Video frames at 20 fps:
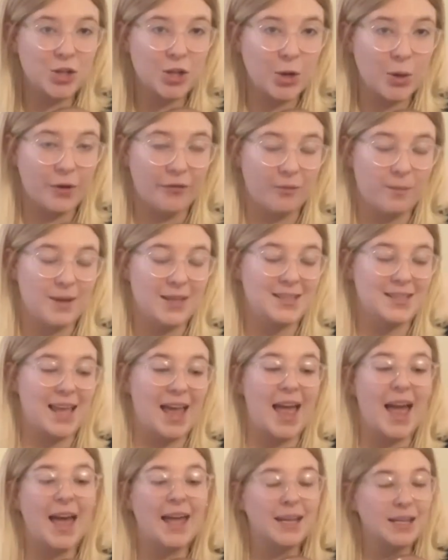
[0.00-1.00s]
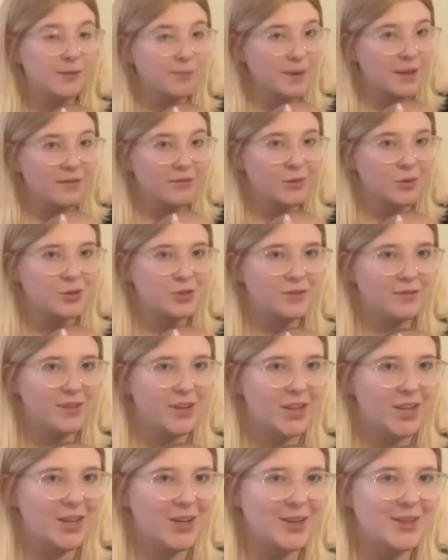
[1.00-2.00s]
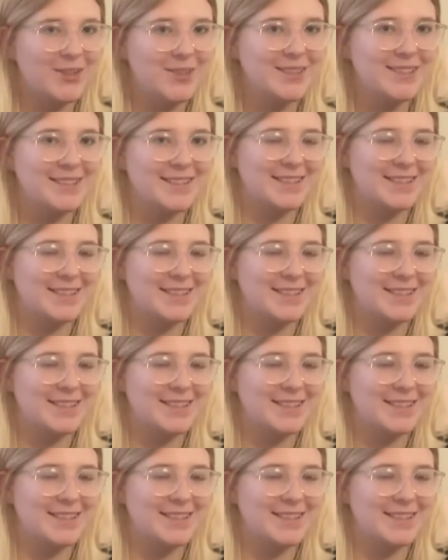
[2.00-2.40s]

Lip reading: you don't ever miss any of my future videos.